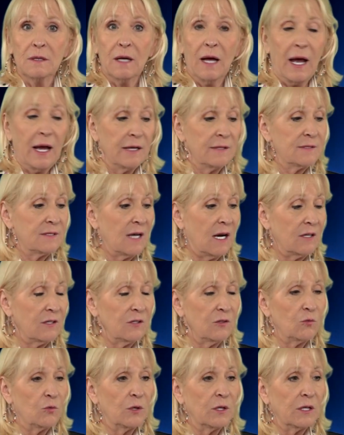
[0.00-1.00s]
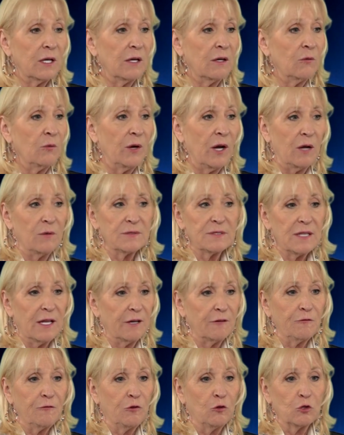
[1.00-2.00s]
I started working when I was
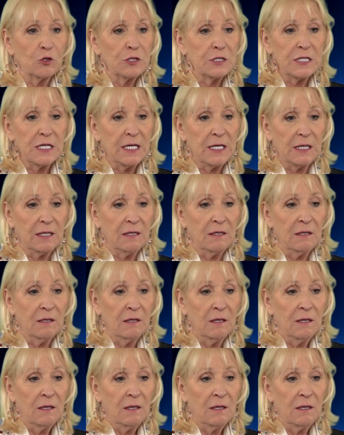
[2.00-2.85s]
like 14